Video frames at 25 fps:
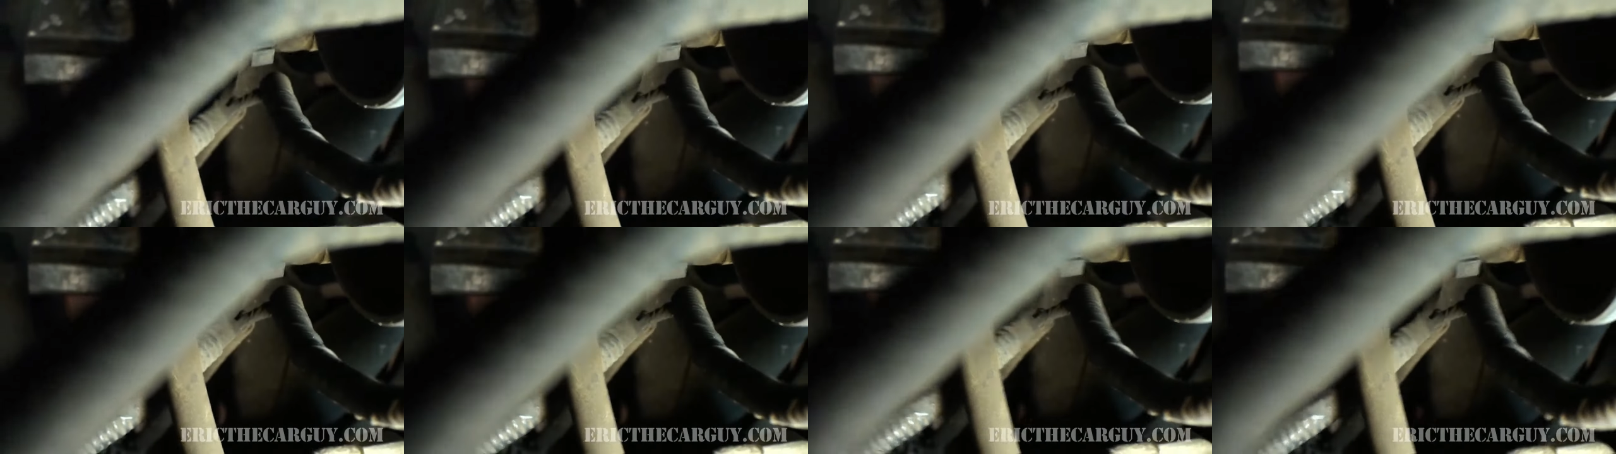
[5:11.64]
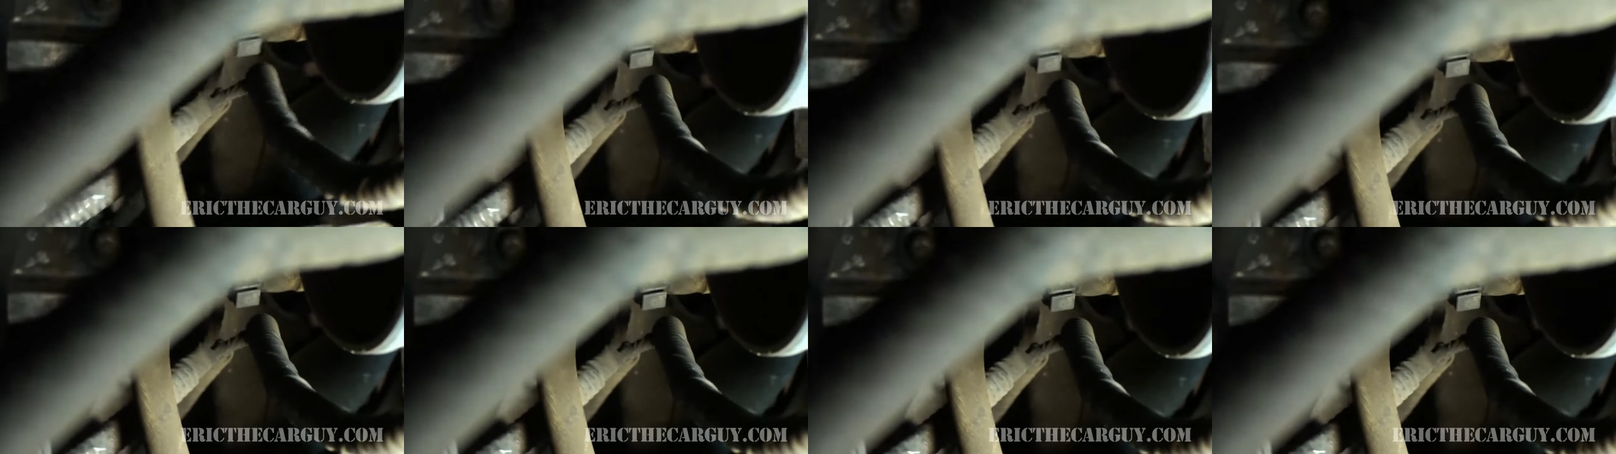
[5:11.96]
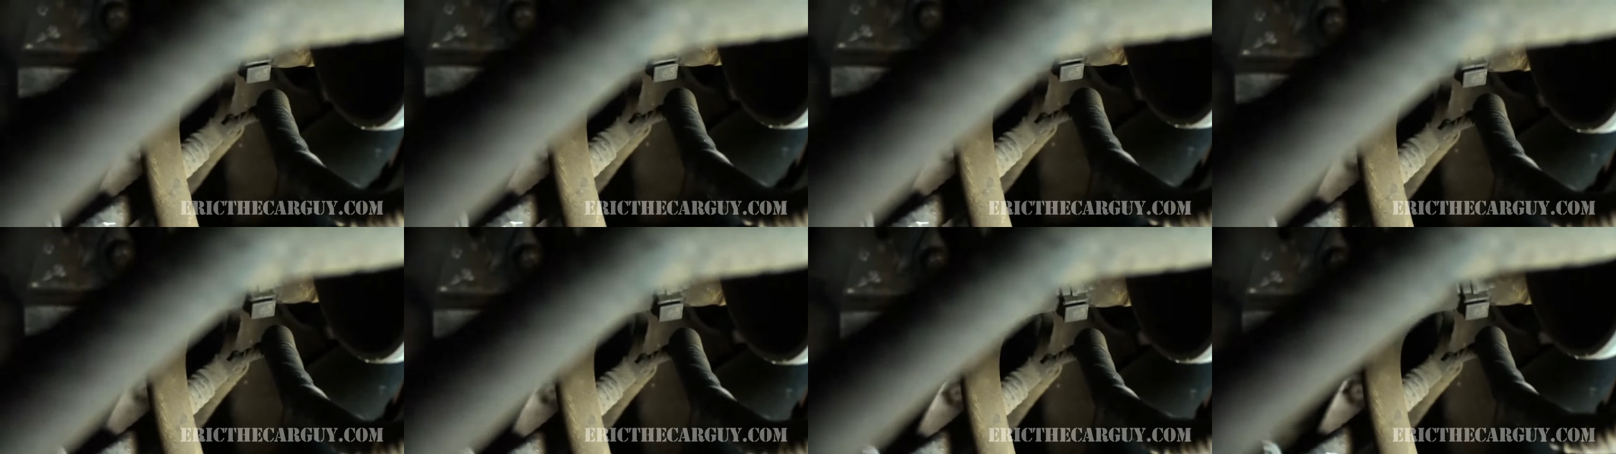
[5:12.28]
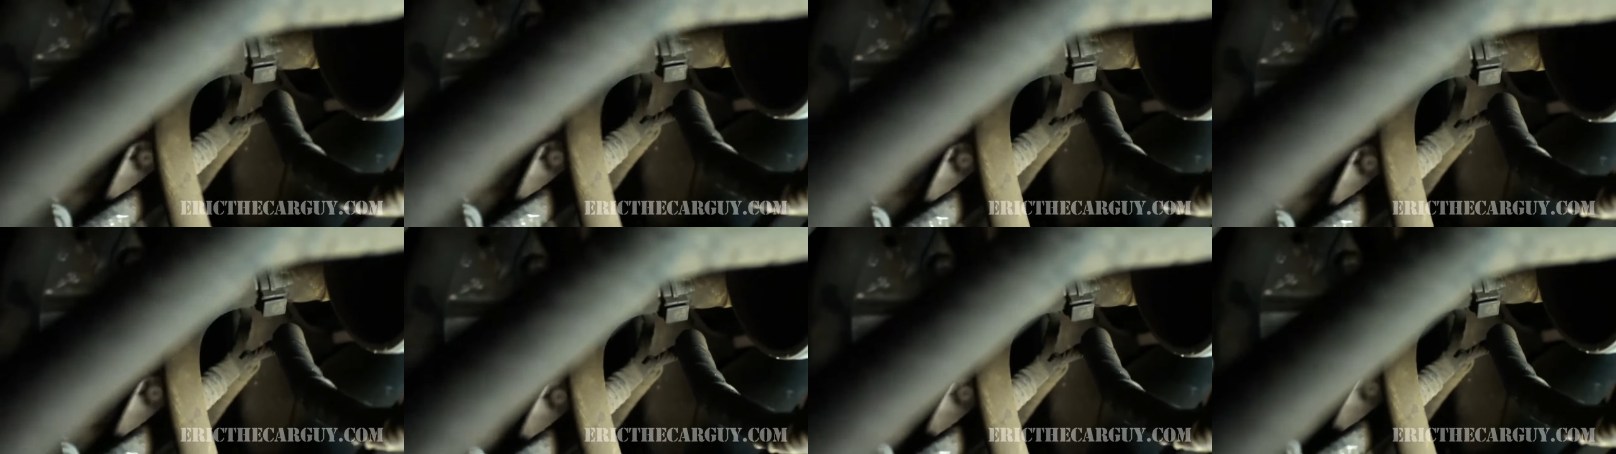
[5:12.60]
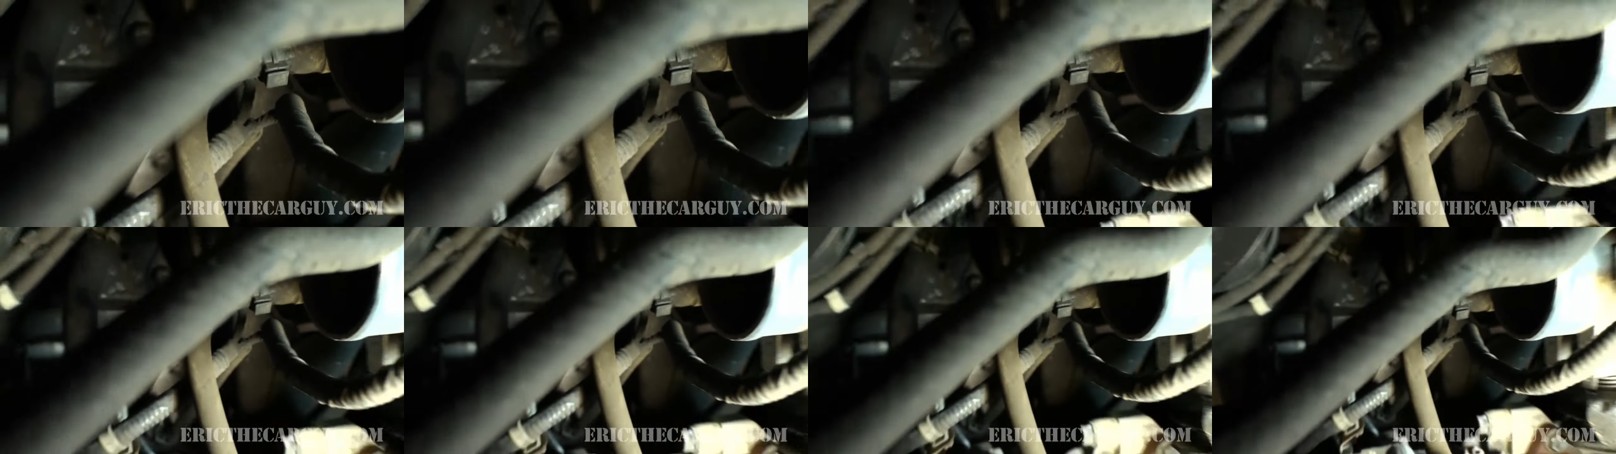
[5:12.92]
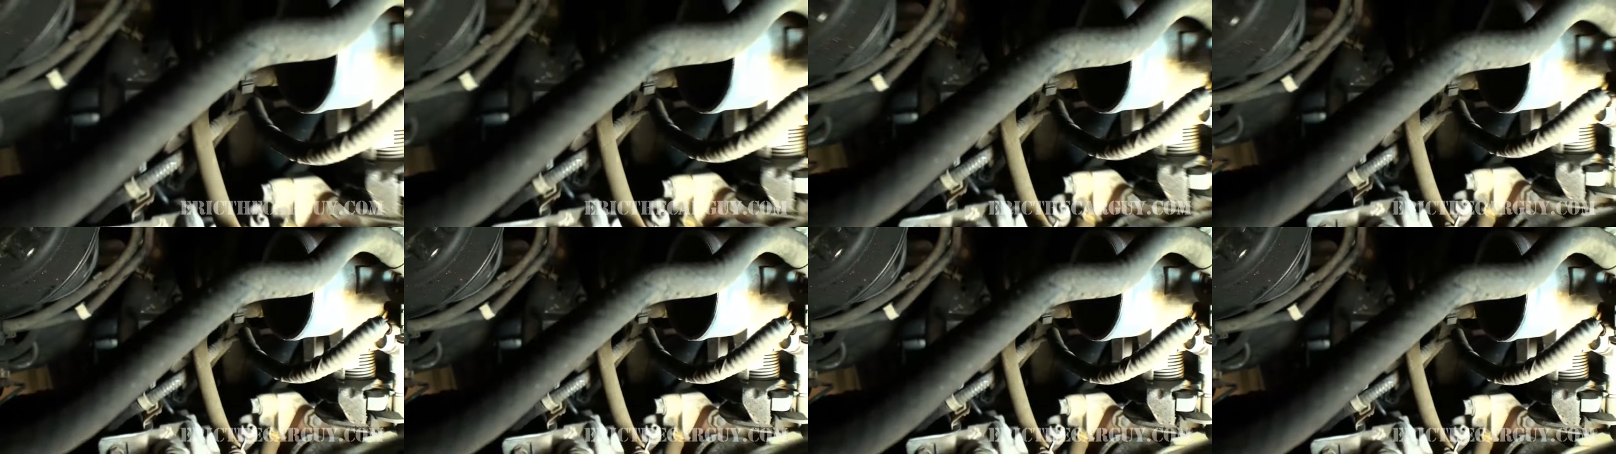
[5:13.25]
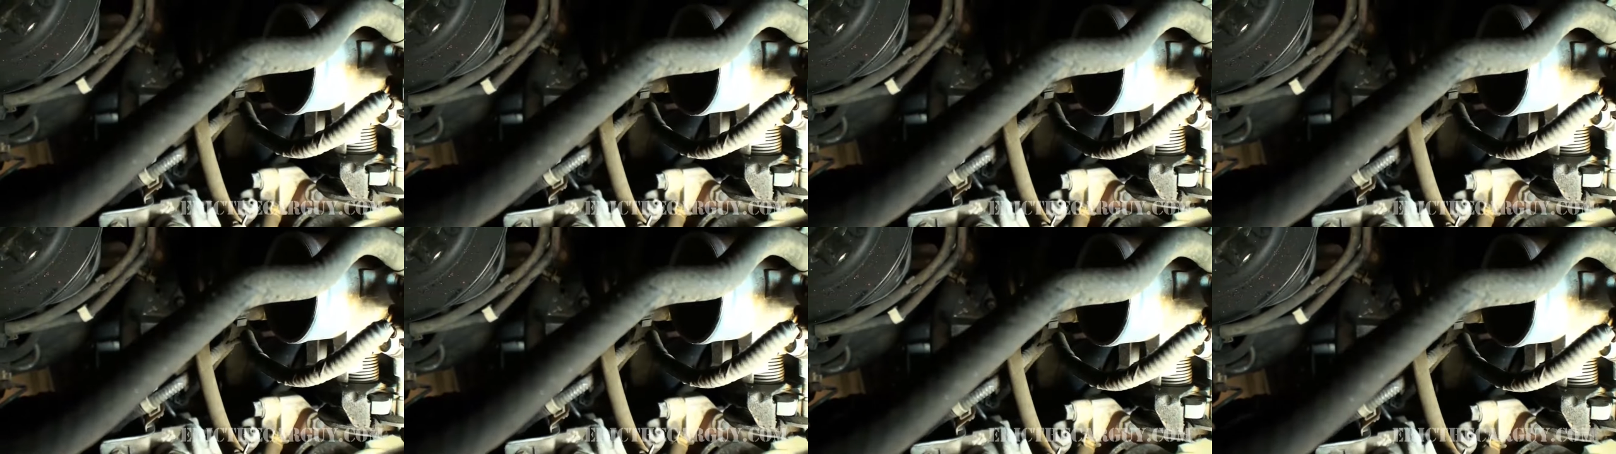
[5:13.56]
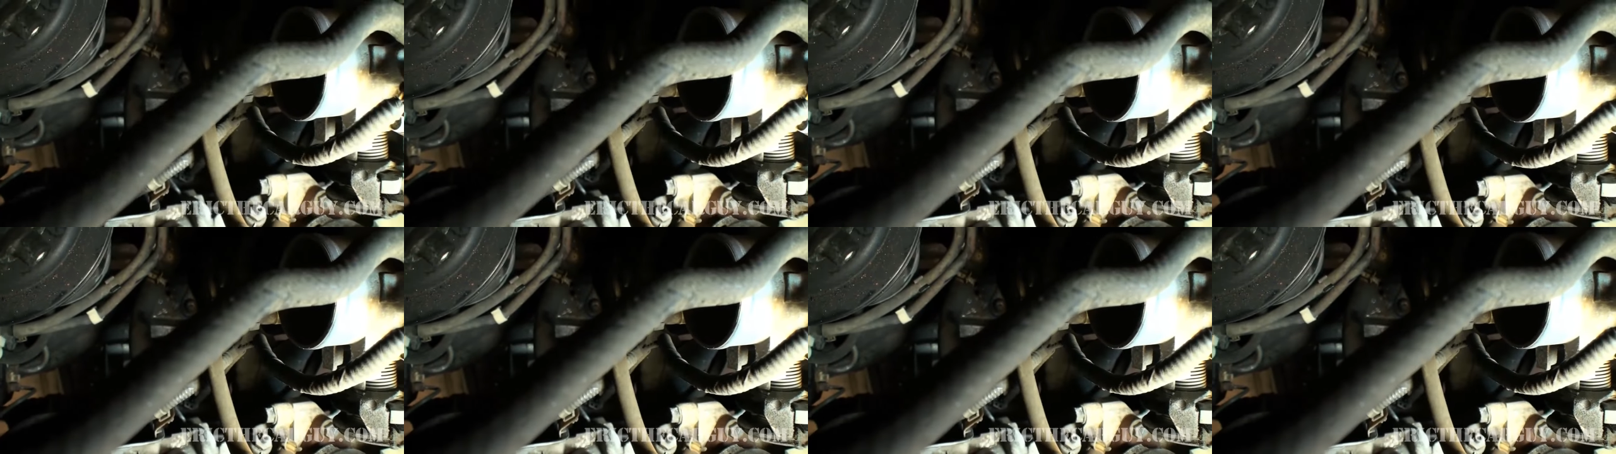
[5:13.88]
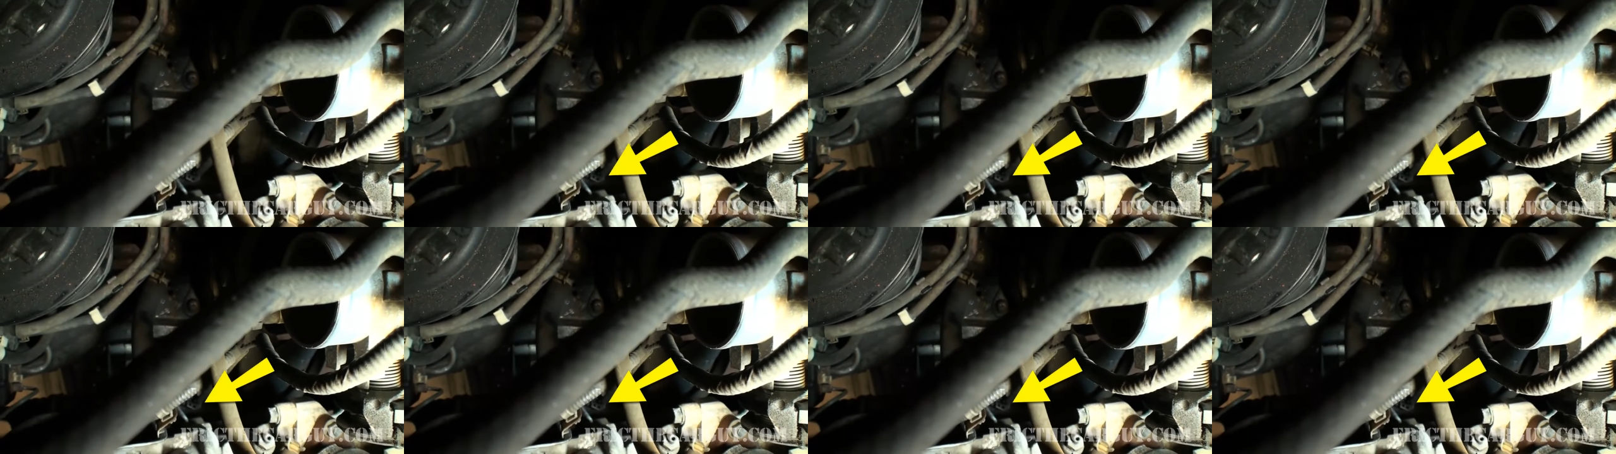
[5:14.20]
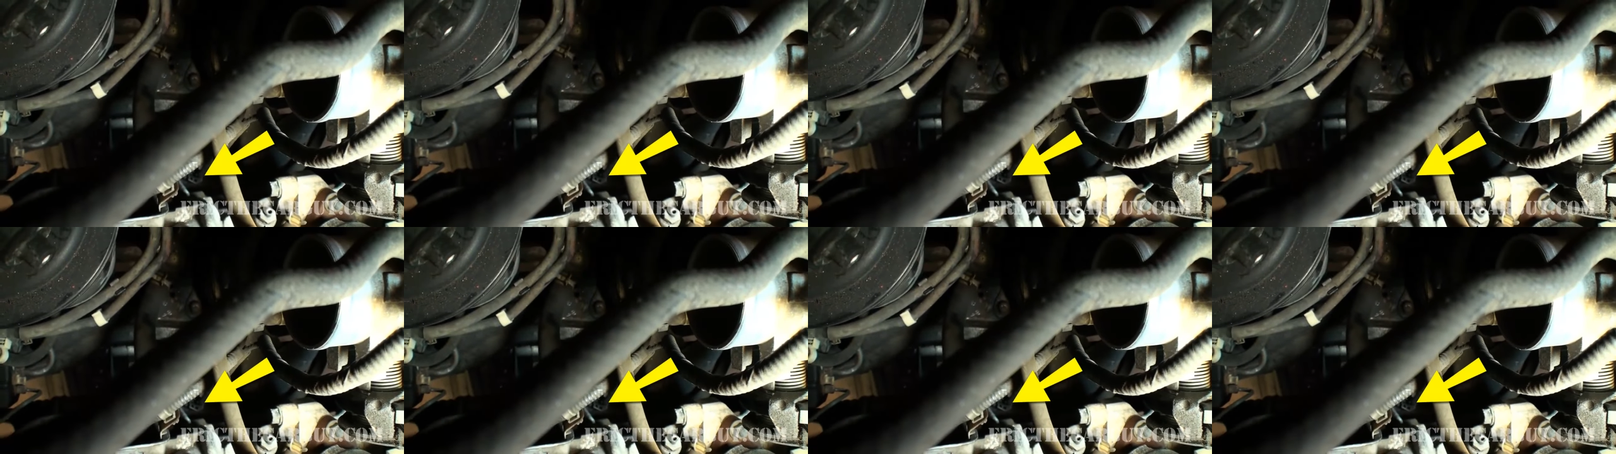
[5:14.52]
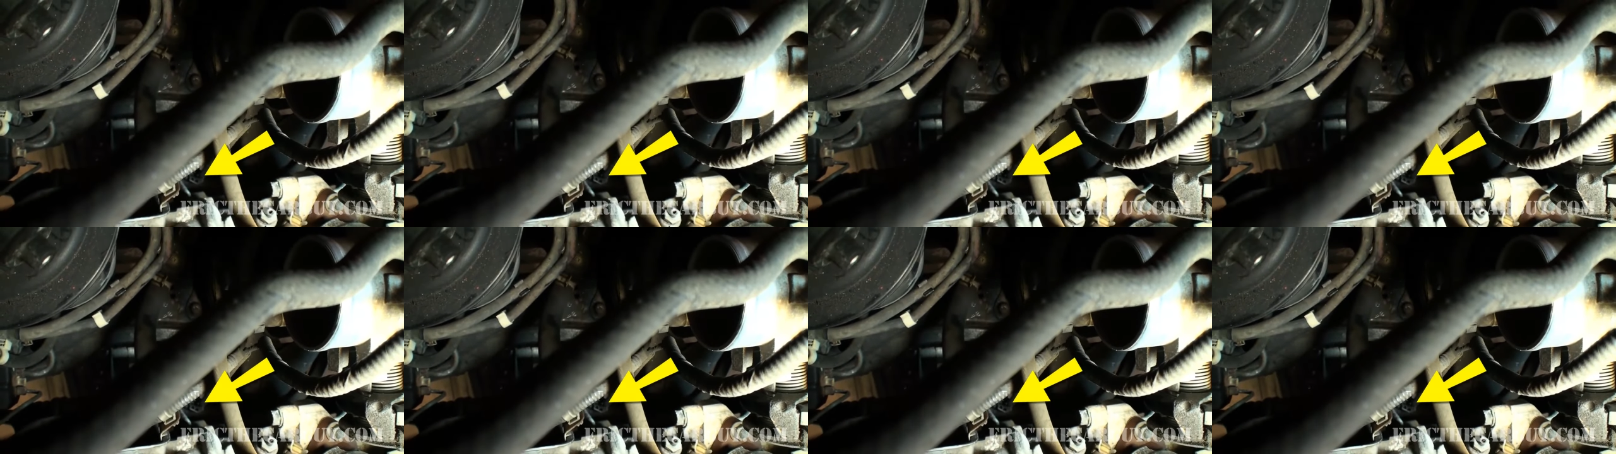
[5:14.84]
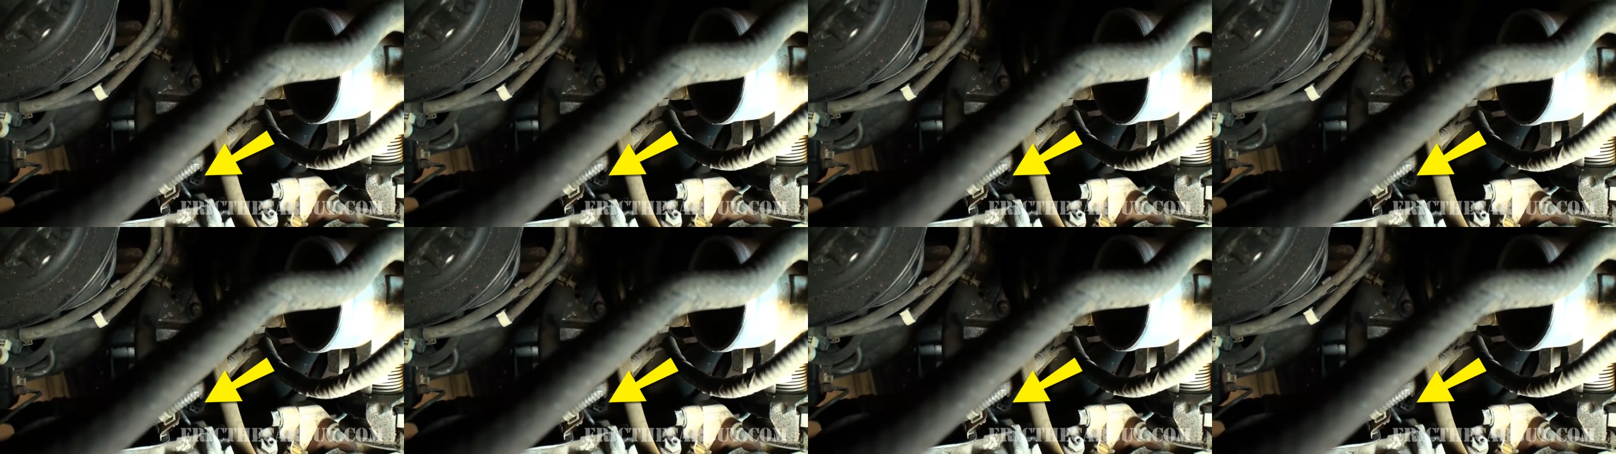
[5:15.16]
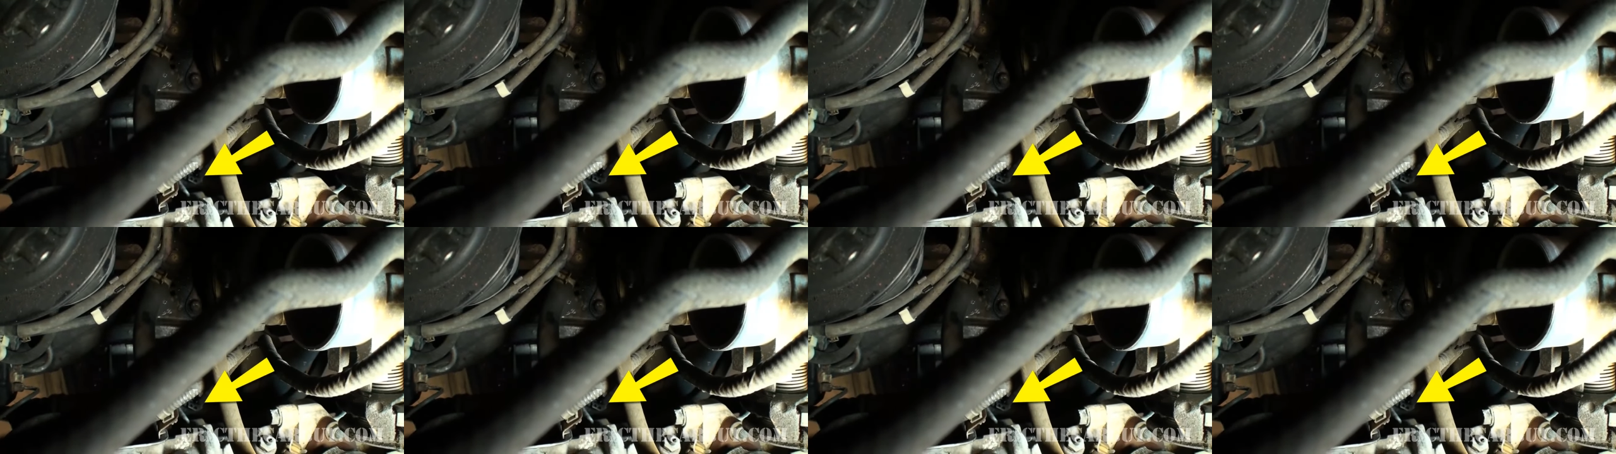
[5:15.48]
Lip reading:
No face is visible, so there are no lips to read.